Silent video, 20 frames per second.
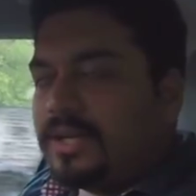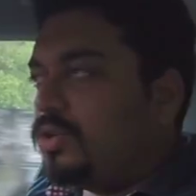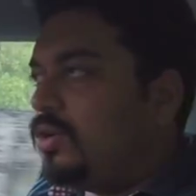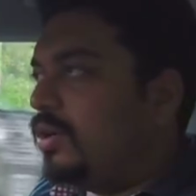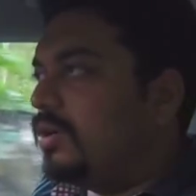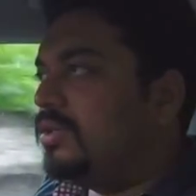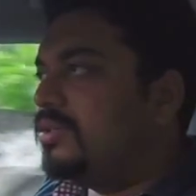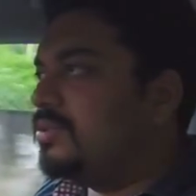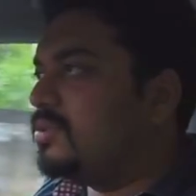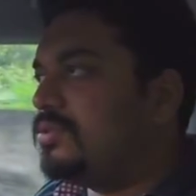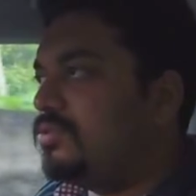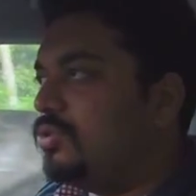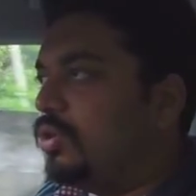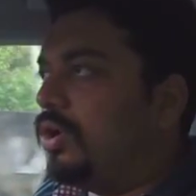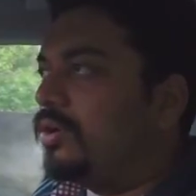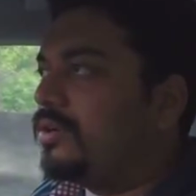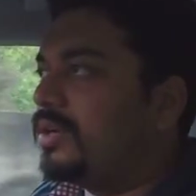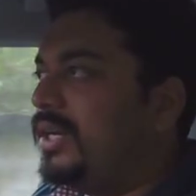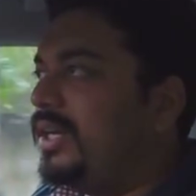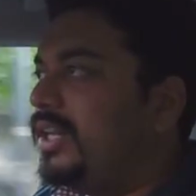corners,
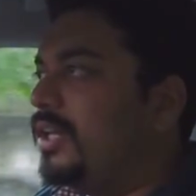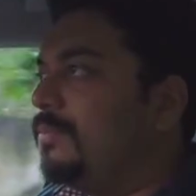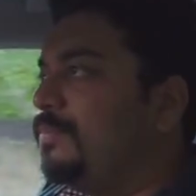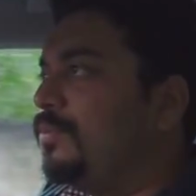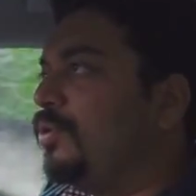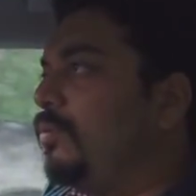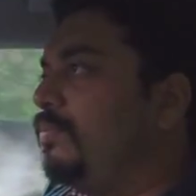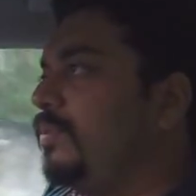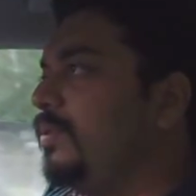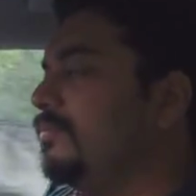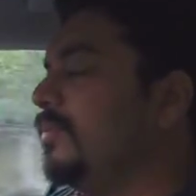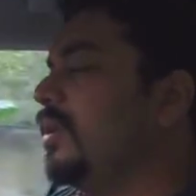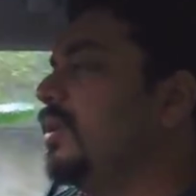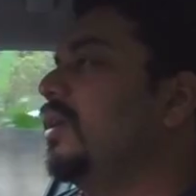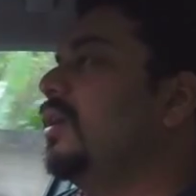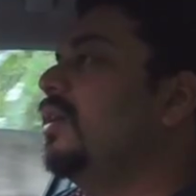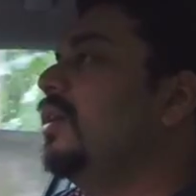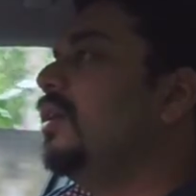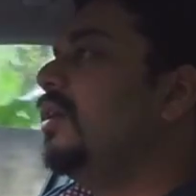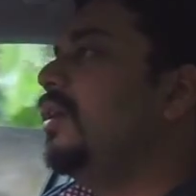not really a problem.
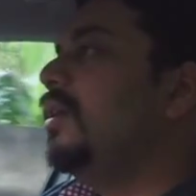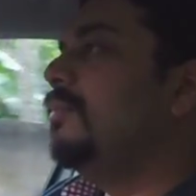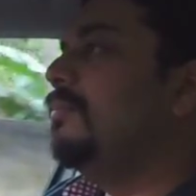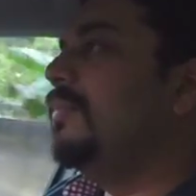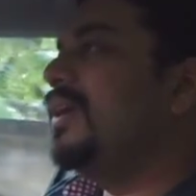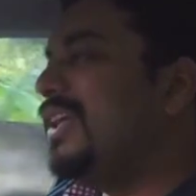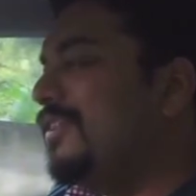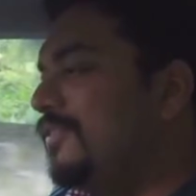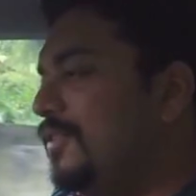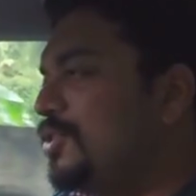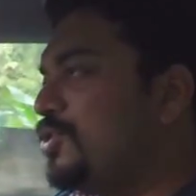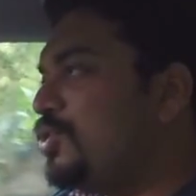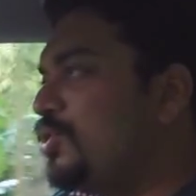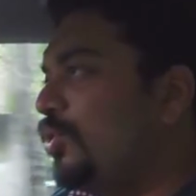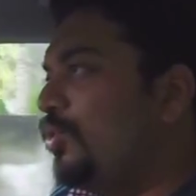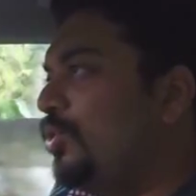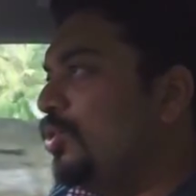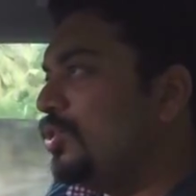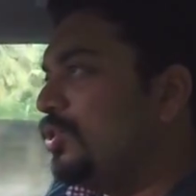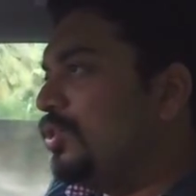But even
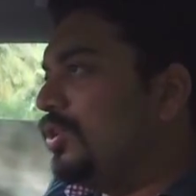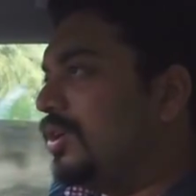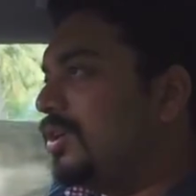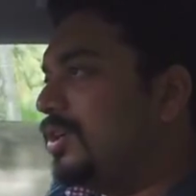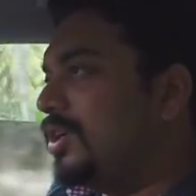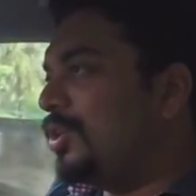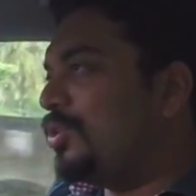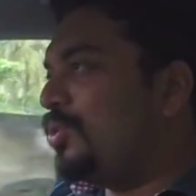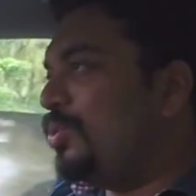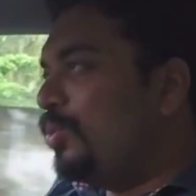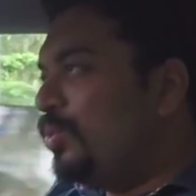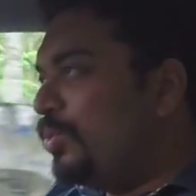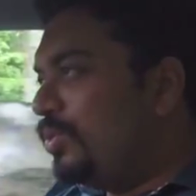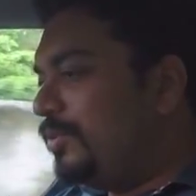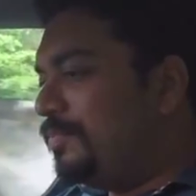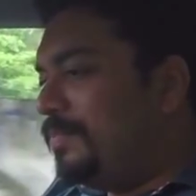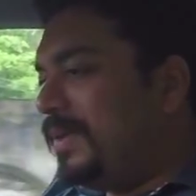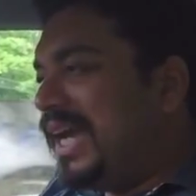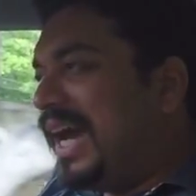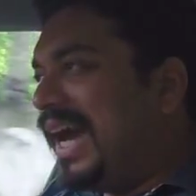so, you're cocooned
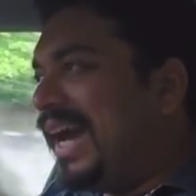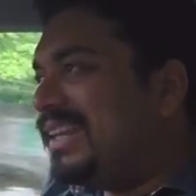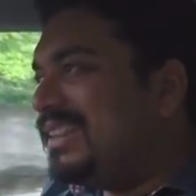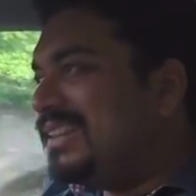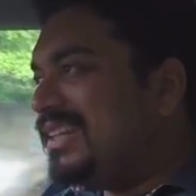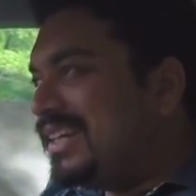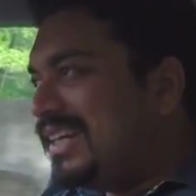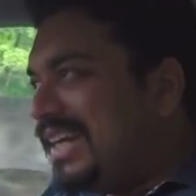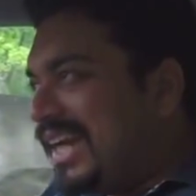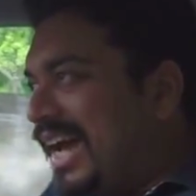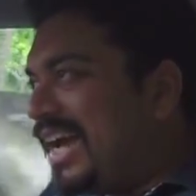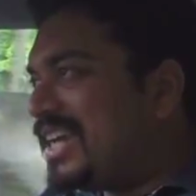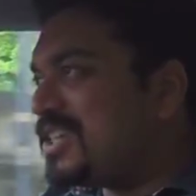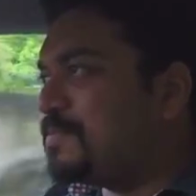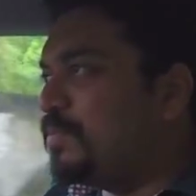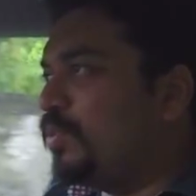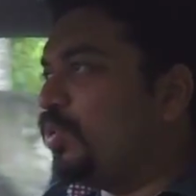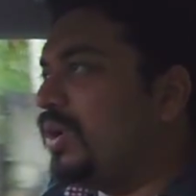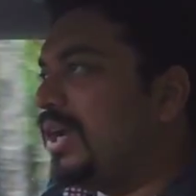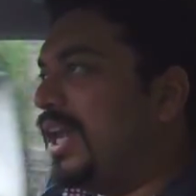behind the
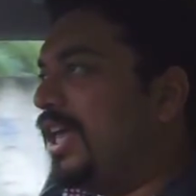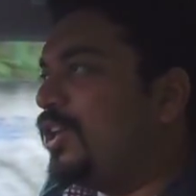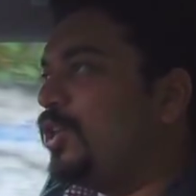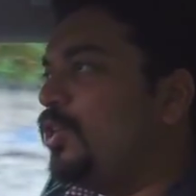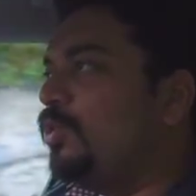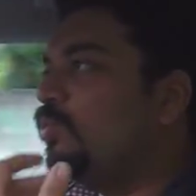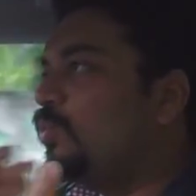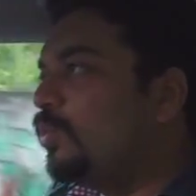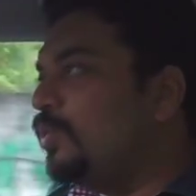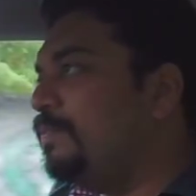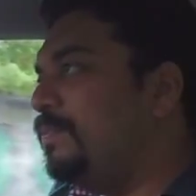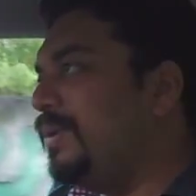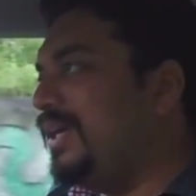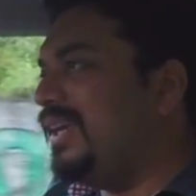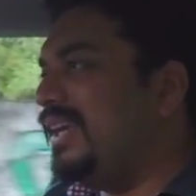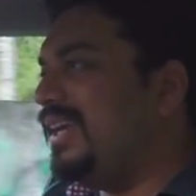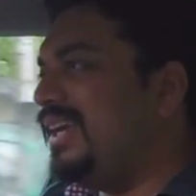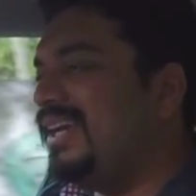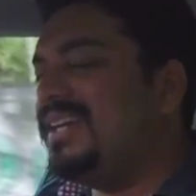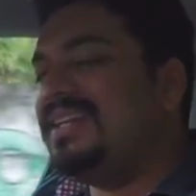dashboard like you would be
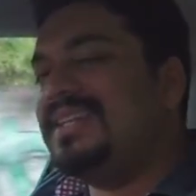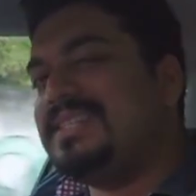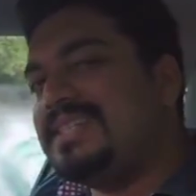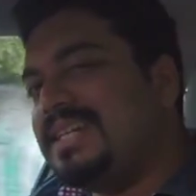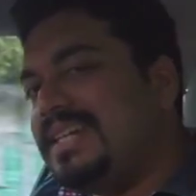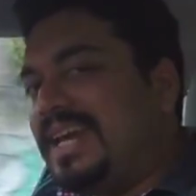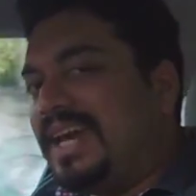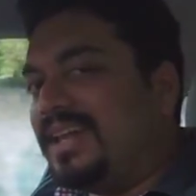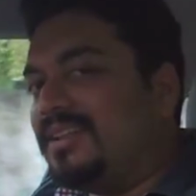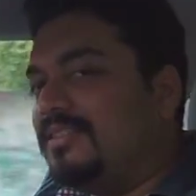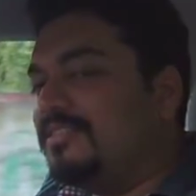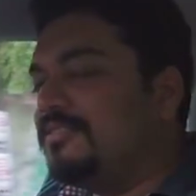in a sedan.